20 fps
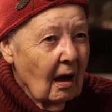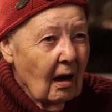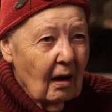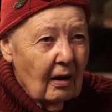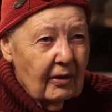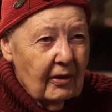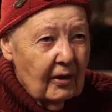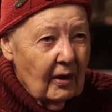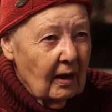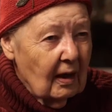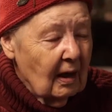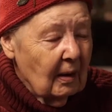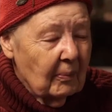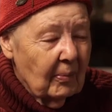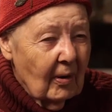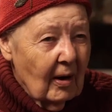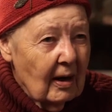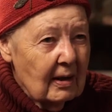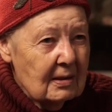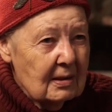authentic
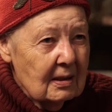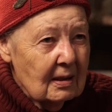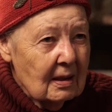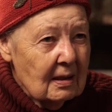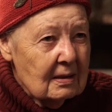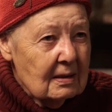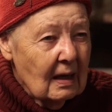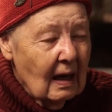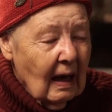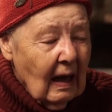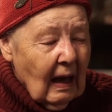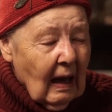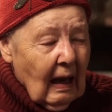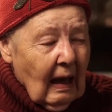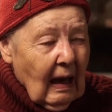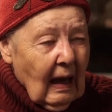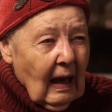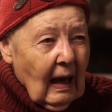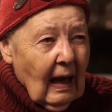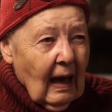process.
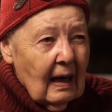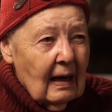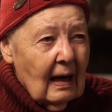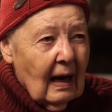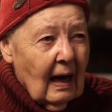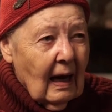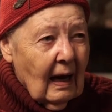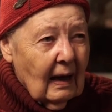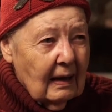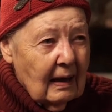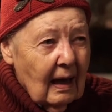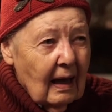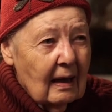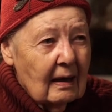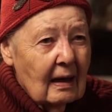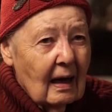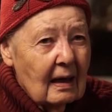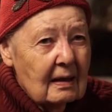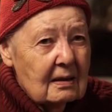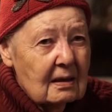And I, again,
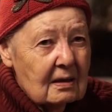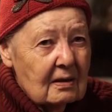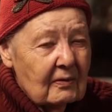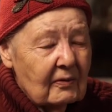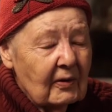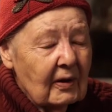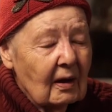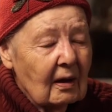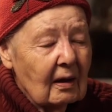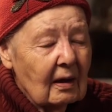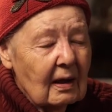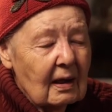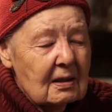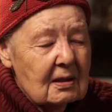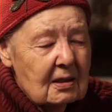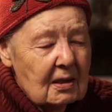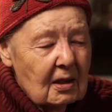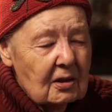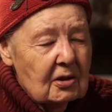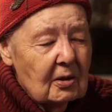I just feel it's
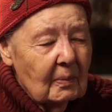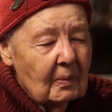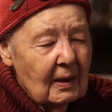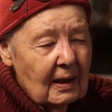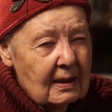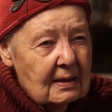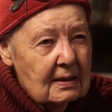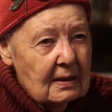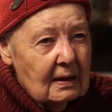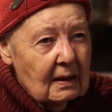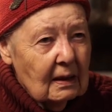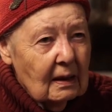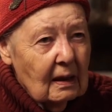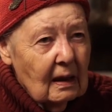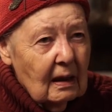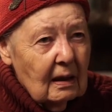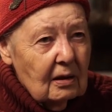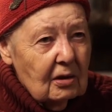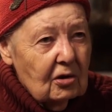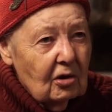such a blessing
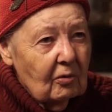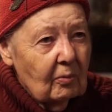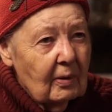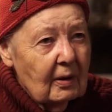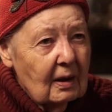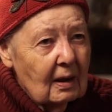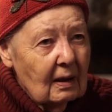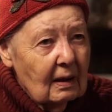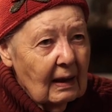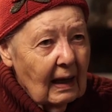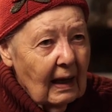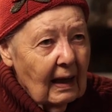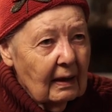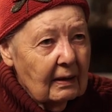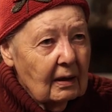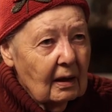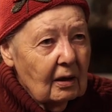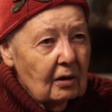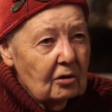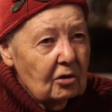to have been allowed
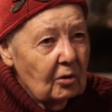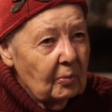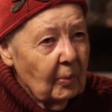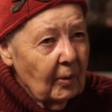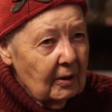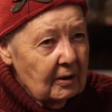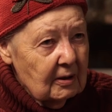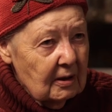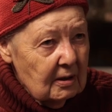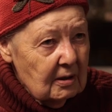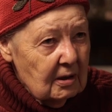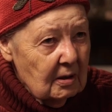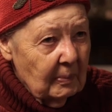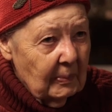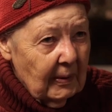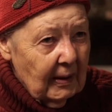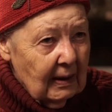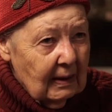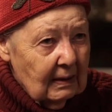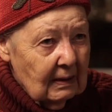to
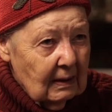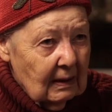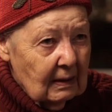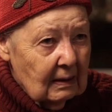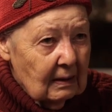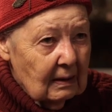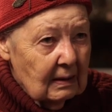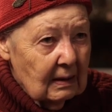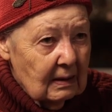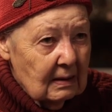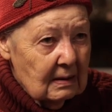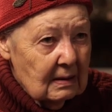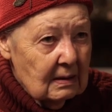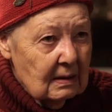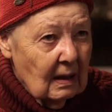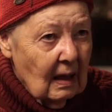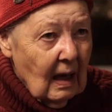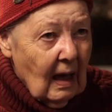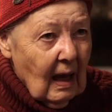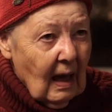participate in this.
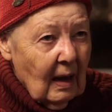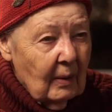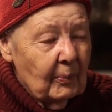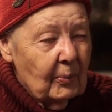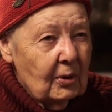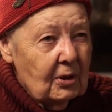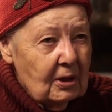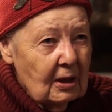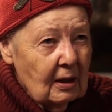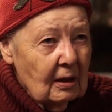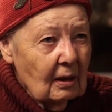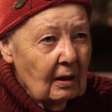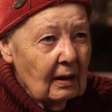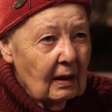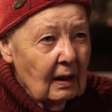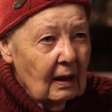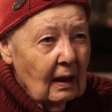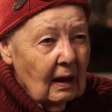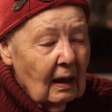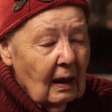And
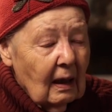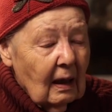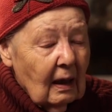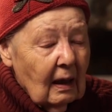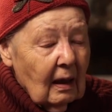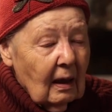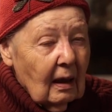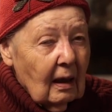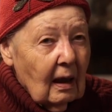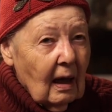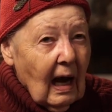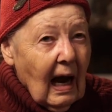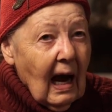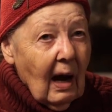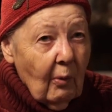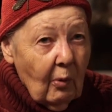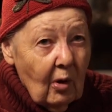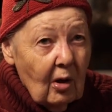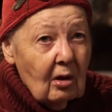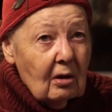particularly, I
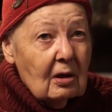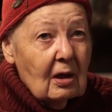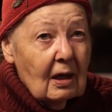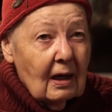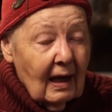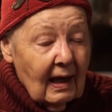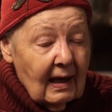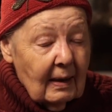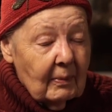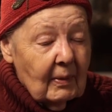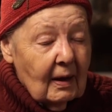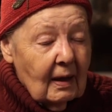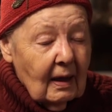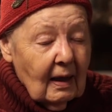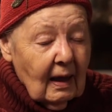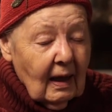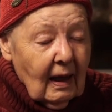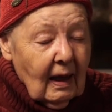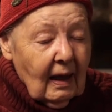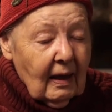will claim
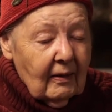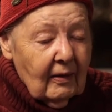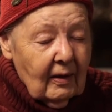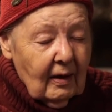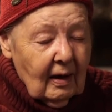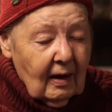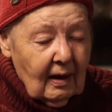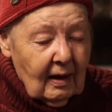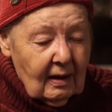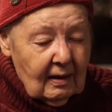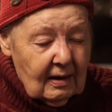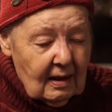the